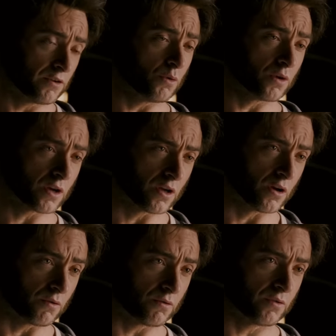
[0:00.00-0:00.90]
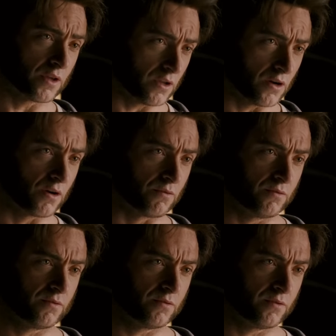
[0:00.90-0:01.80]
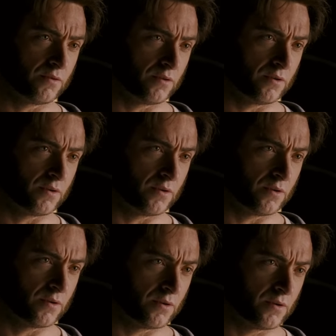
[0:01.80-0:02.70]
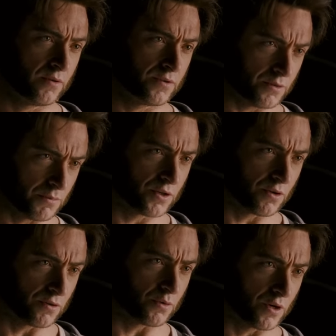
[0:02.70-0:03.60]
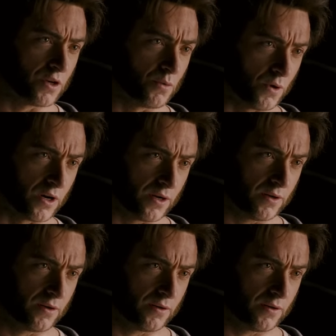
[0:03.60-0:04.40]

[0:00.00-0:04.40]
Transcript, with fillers: if you want to go, then go. Just be sure it's what you want.